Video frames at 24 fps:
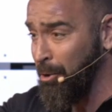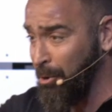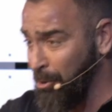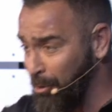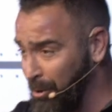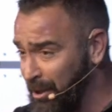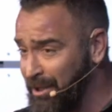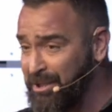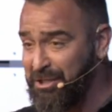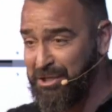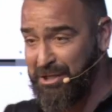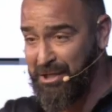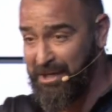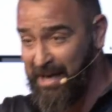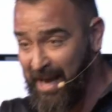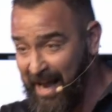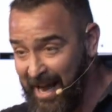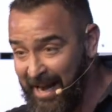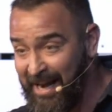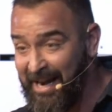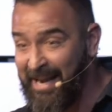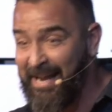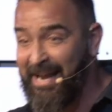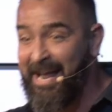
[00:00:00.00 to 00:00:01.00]

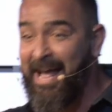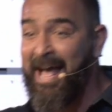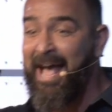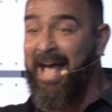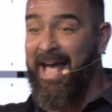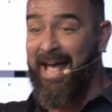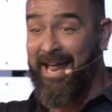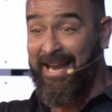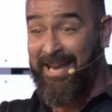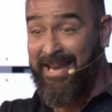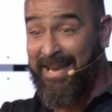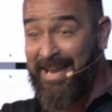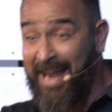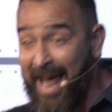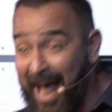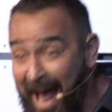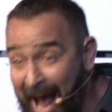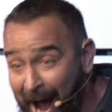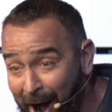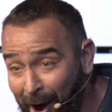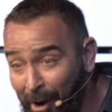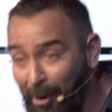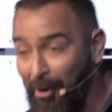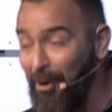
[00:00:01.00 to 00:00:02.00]
Christianity. And
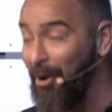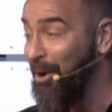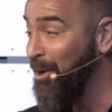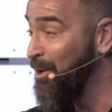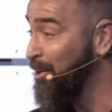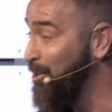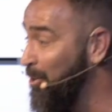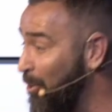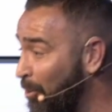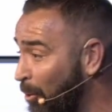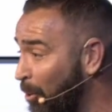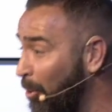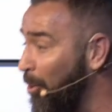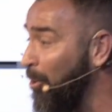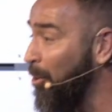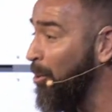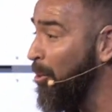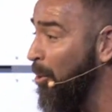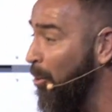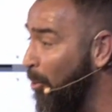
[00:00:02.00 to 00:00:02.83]
now you're